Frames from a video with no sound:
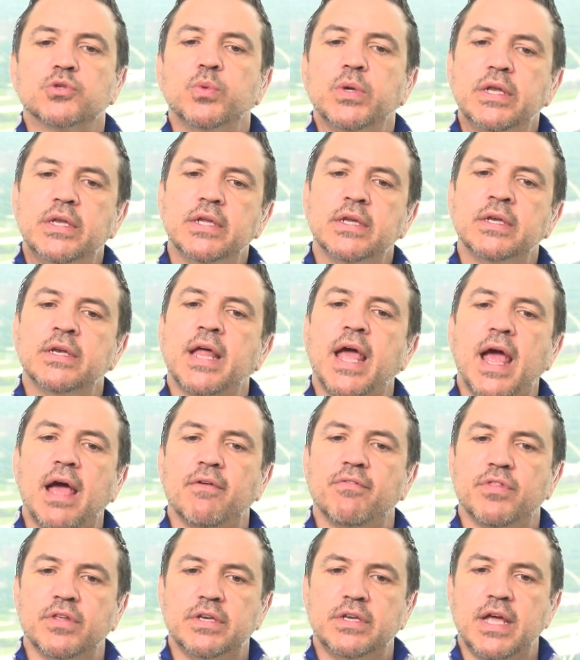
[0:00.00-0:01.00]
we didn't
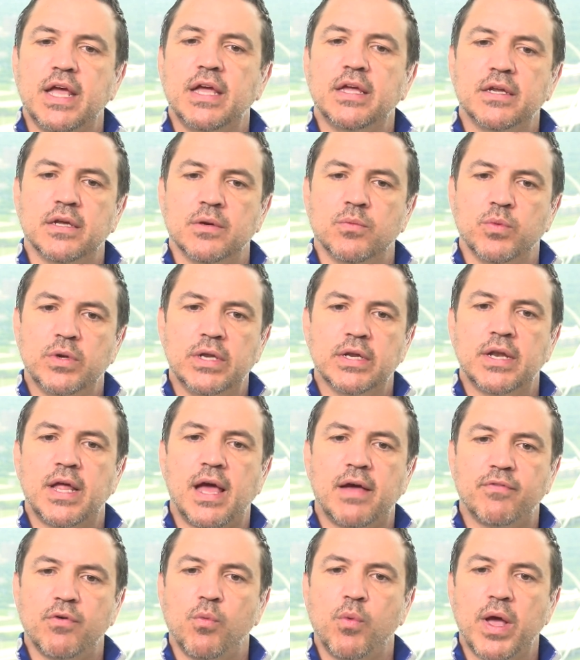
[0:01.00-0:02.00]
have the data and we didn't
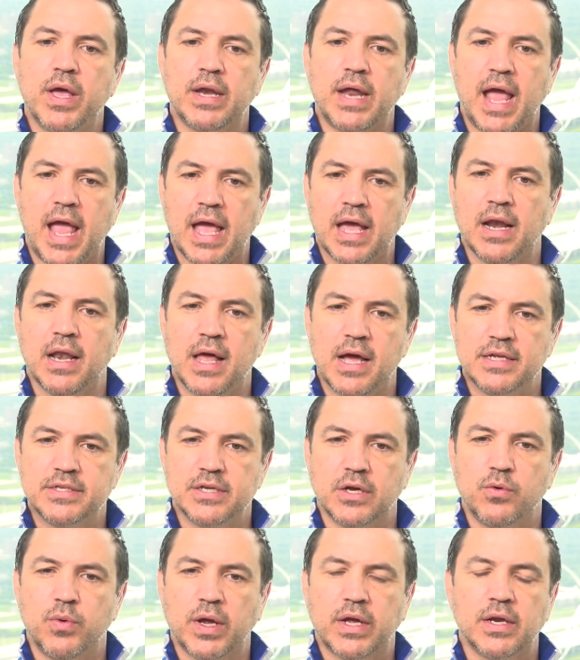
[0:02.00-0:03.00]
have a way to analyze
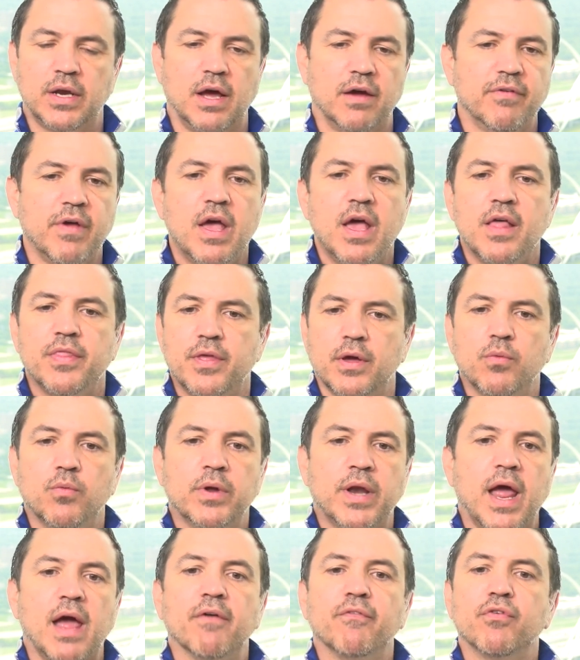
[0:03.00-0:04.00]
it quick enough, that
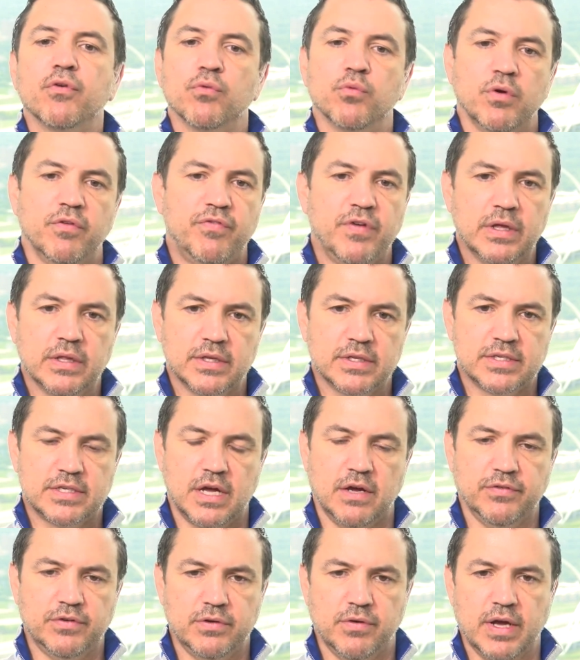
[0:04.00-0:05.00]
would ever reveal
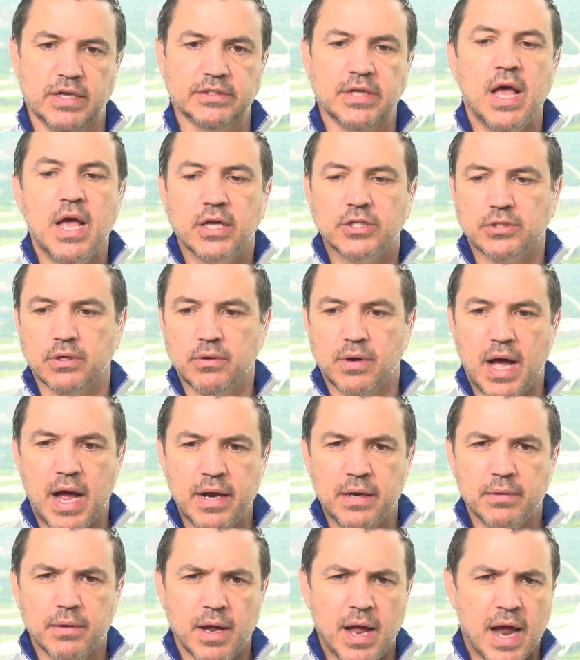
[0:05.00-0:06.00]
itself to us. So
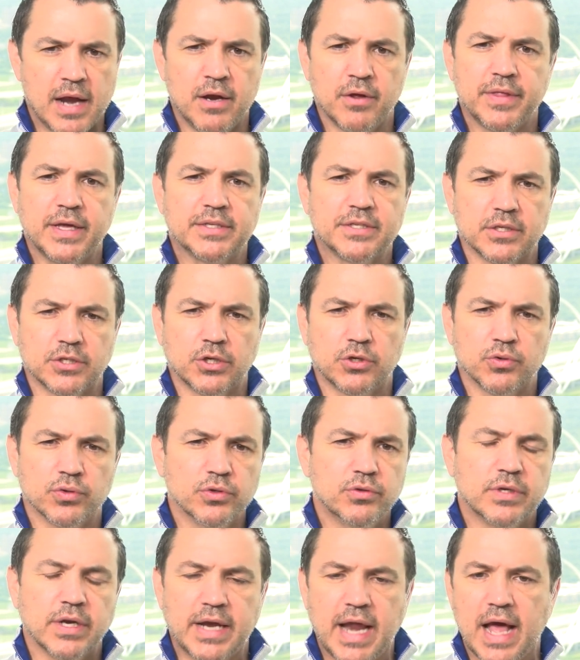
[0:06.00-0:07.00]
I know that's a
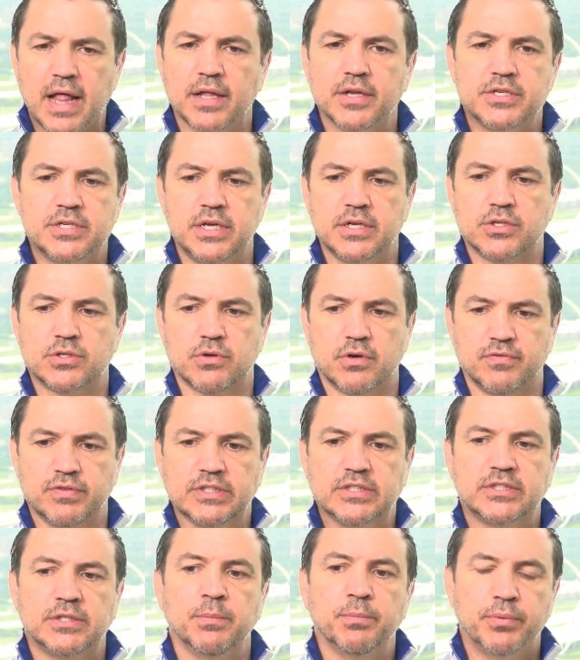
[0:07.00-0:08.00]
crude analogy and sort of a
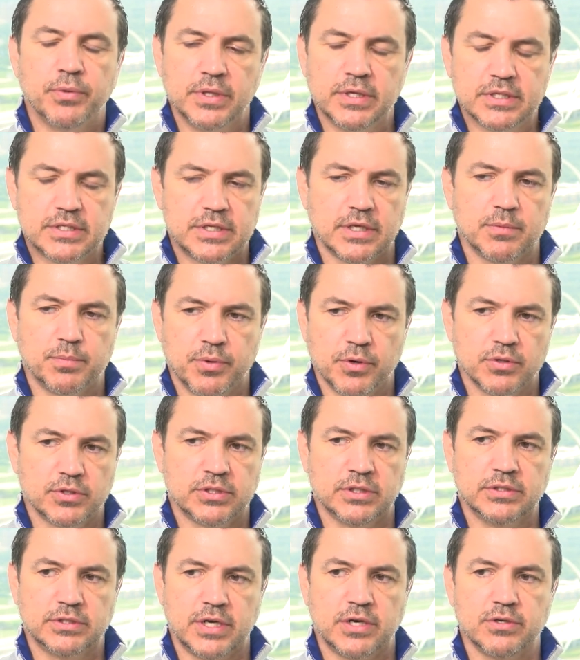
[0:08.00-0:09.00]
simplistic
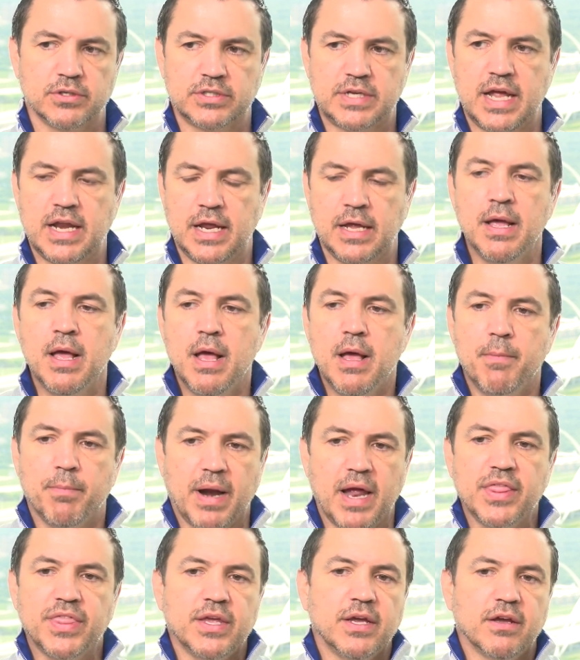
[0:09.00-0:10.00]
person's understanding,
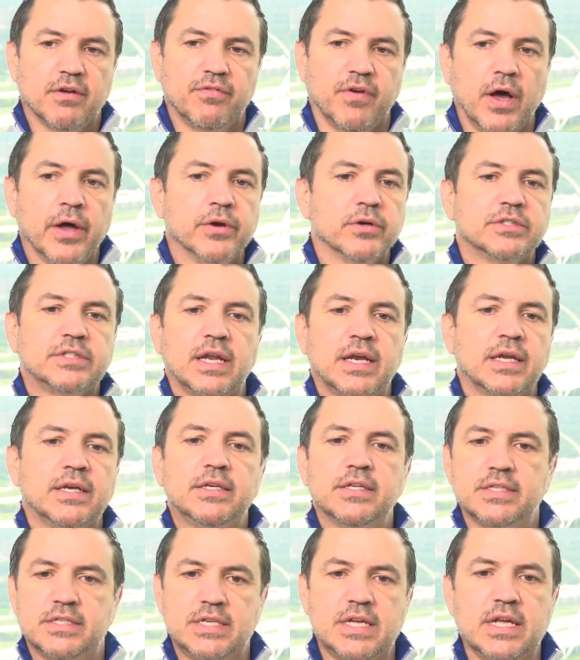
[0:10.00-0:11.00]
but I think of understanding
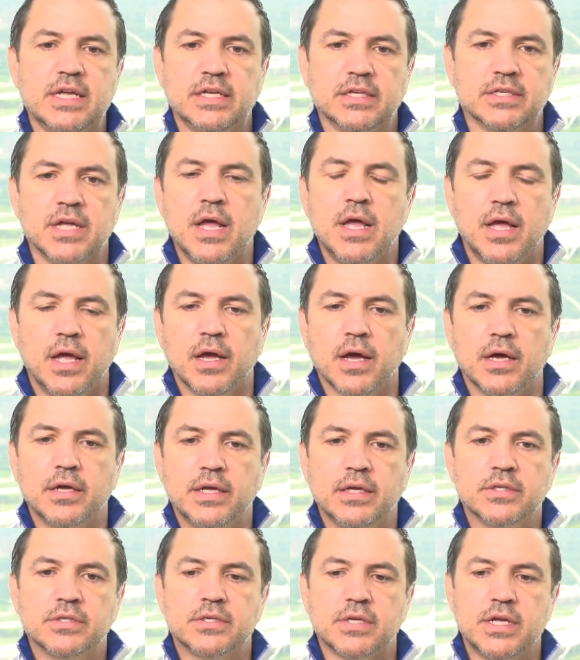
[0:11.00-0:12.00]
disease
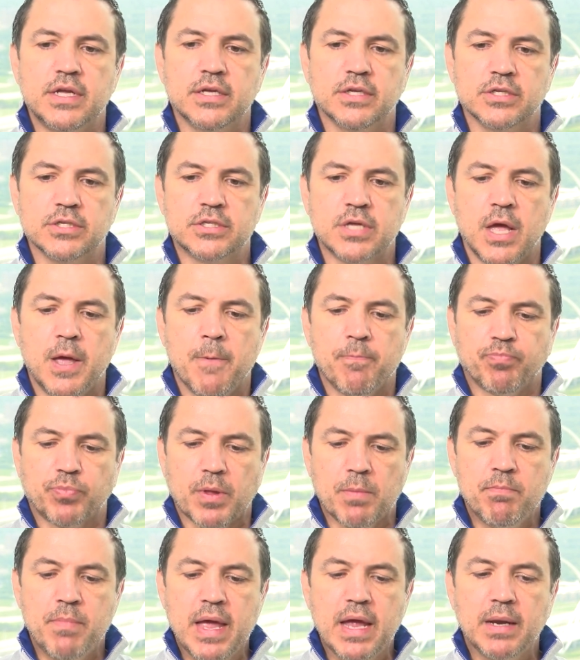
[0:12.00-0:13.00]
is
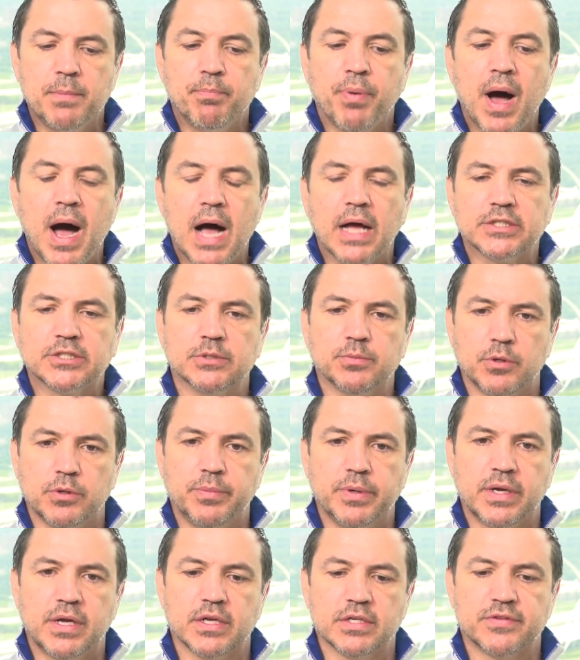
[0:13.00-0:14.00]
made possible
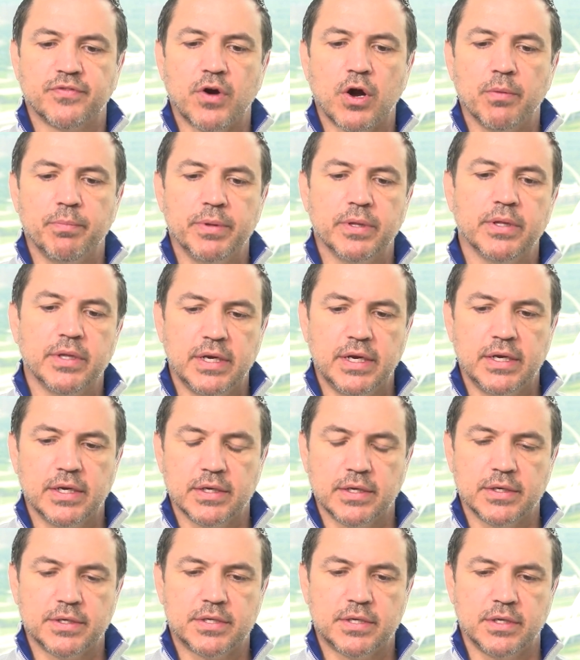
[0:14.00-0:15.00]
because of our ability
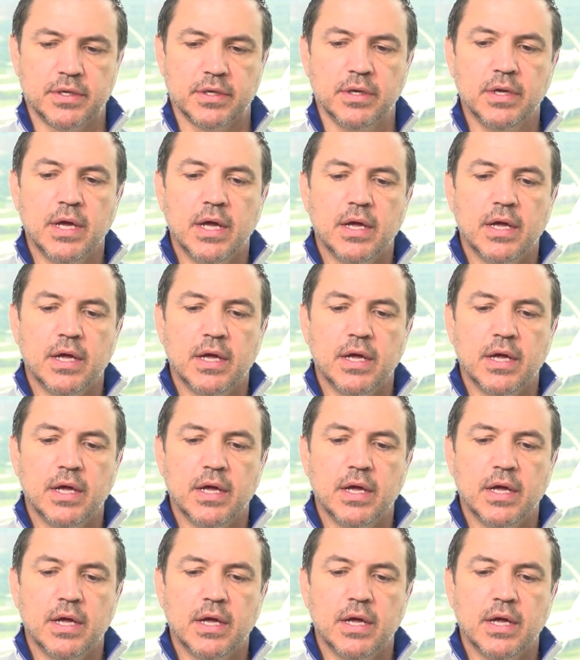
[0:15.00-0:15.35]
to